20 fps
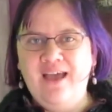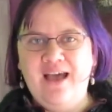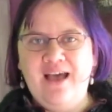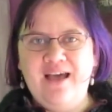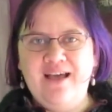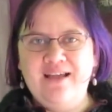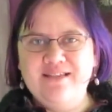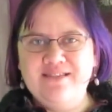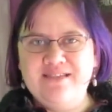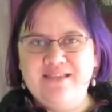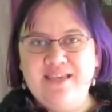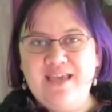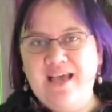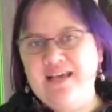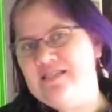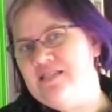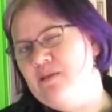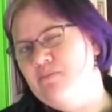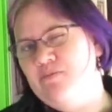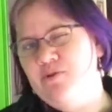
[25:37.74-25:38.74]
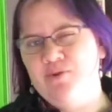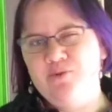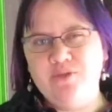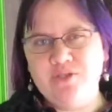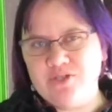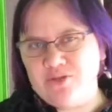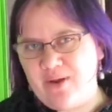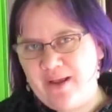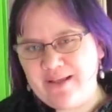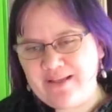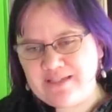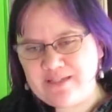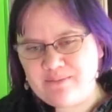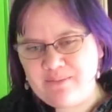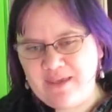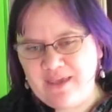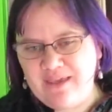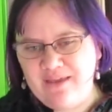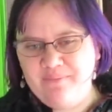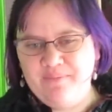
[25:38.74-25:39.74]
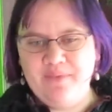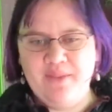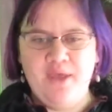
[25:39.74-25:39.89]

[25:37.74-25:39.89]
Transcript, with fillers: as the as the mood strikes me.